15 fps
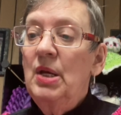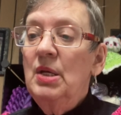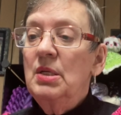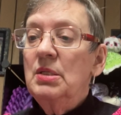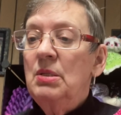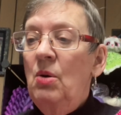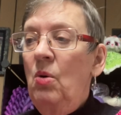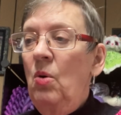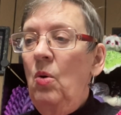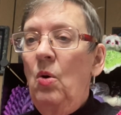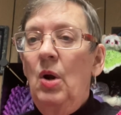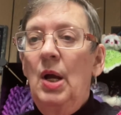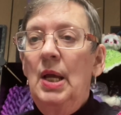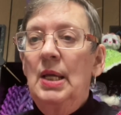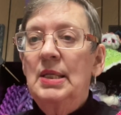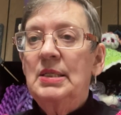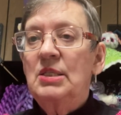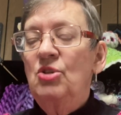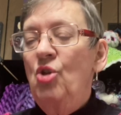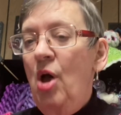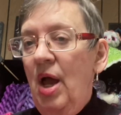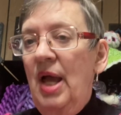So it's
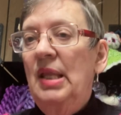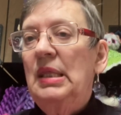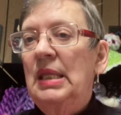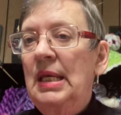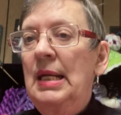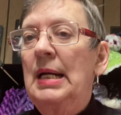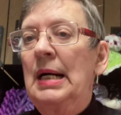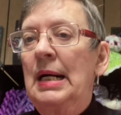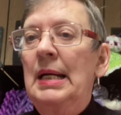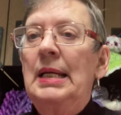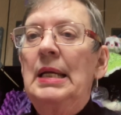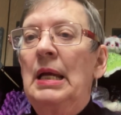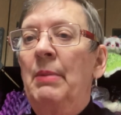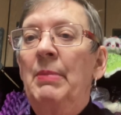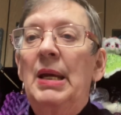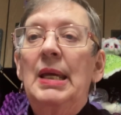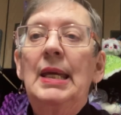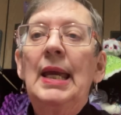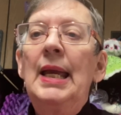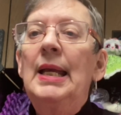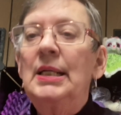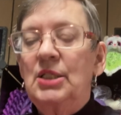not that I am
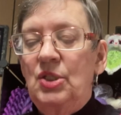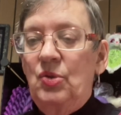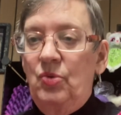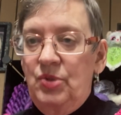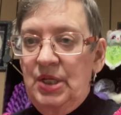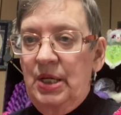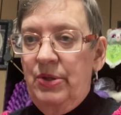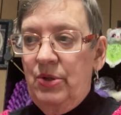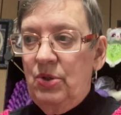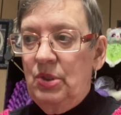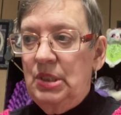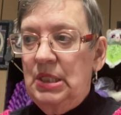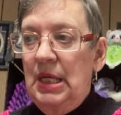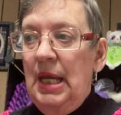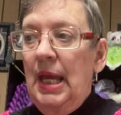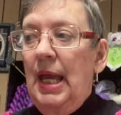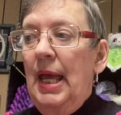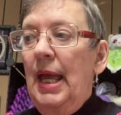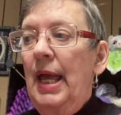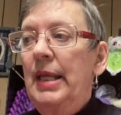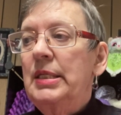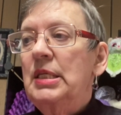against those others.
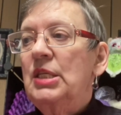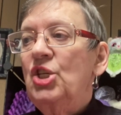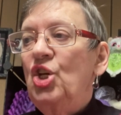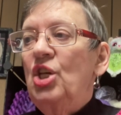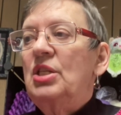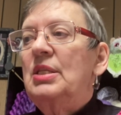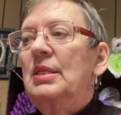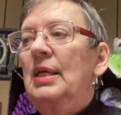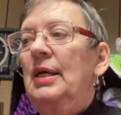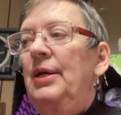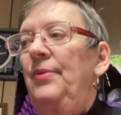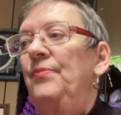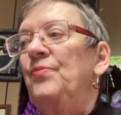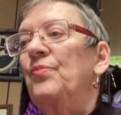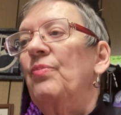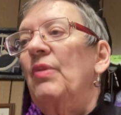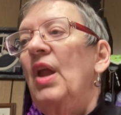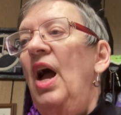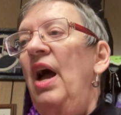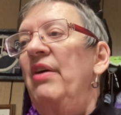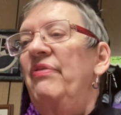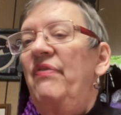It's just that
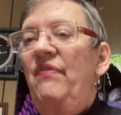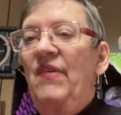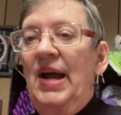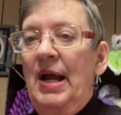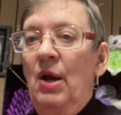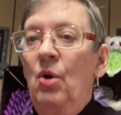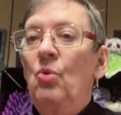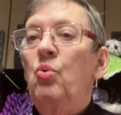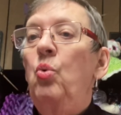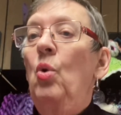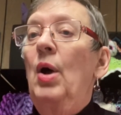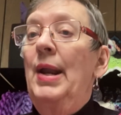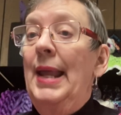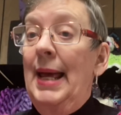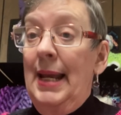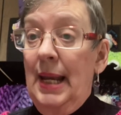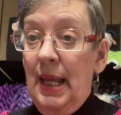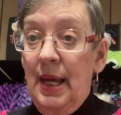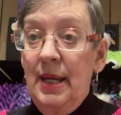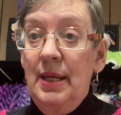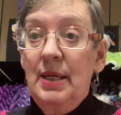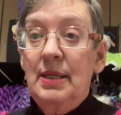I found what I
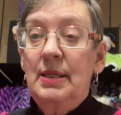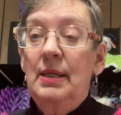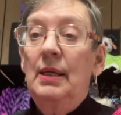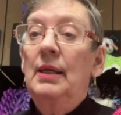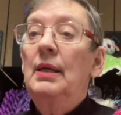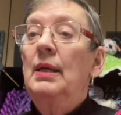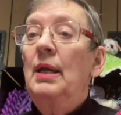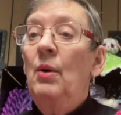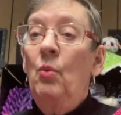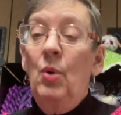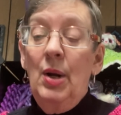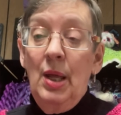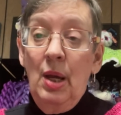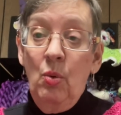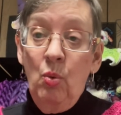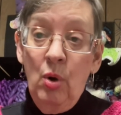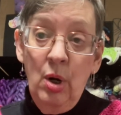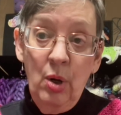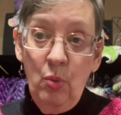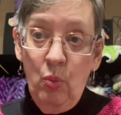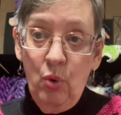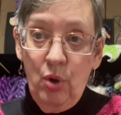like and what I want
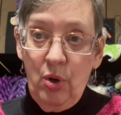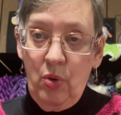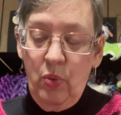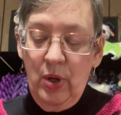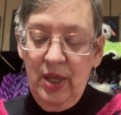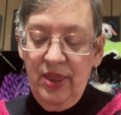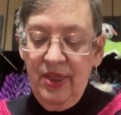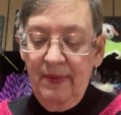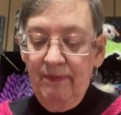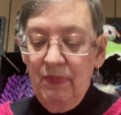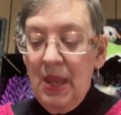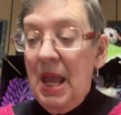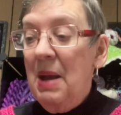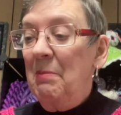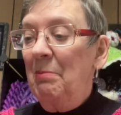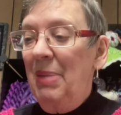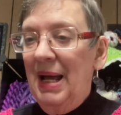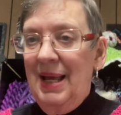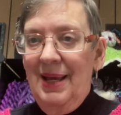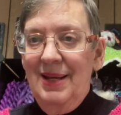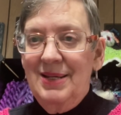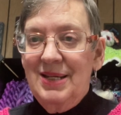to work with.
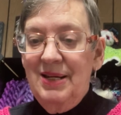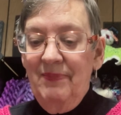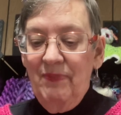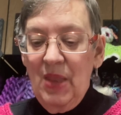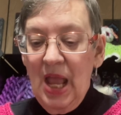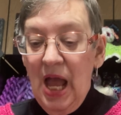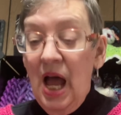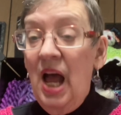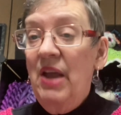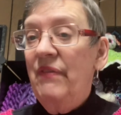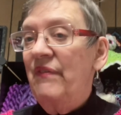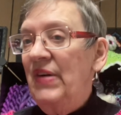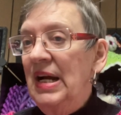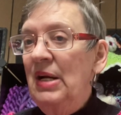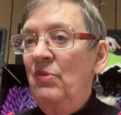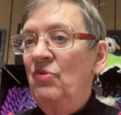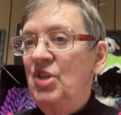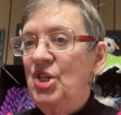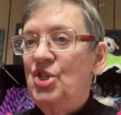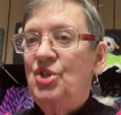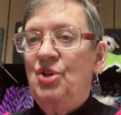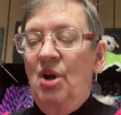But I found
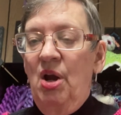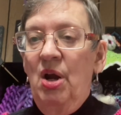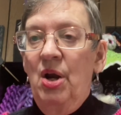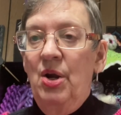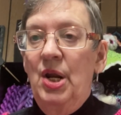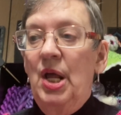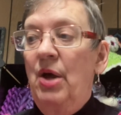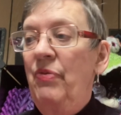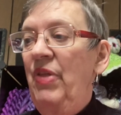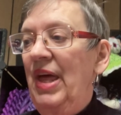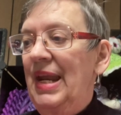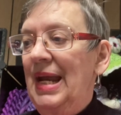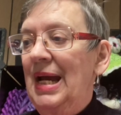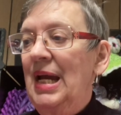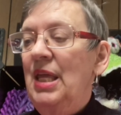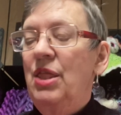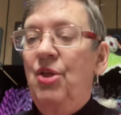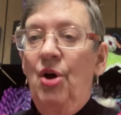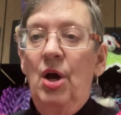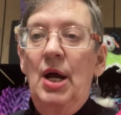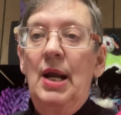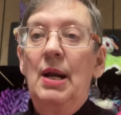this yarn that I
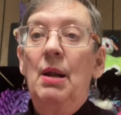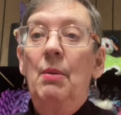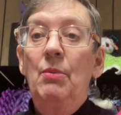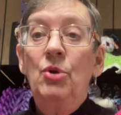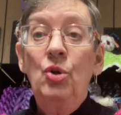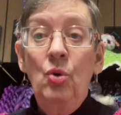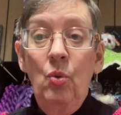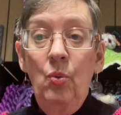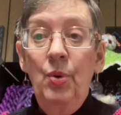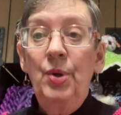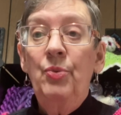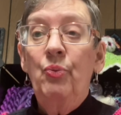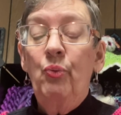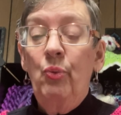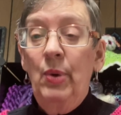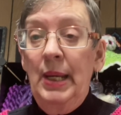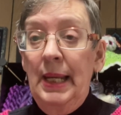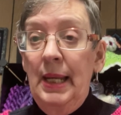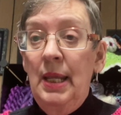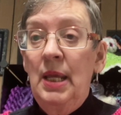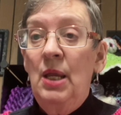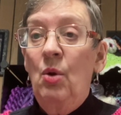thought you would
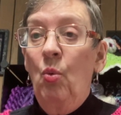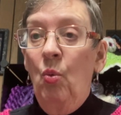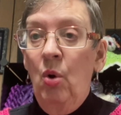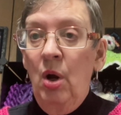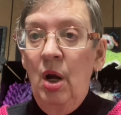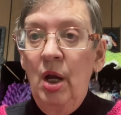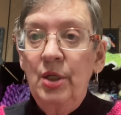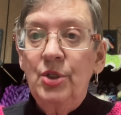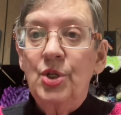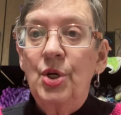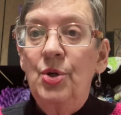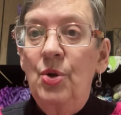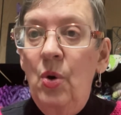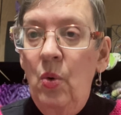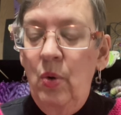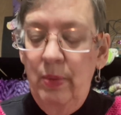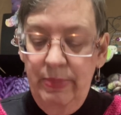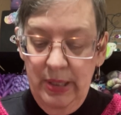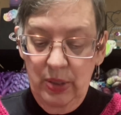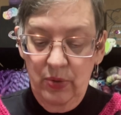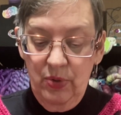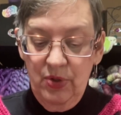really want to know
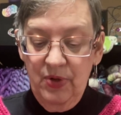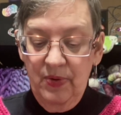about.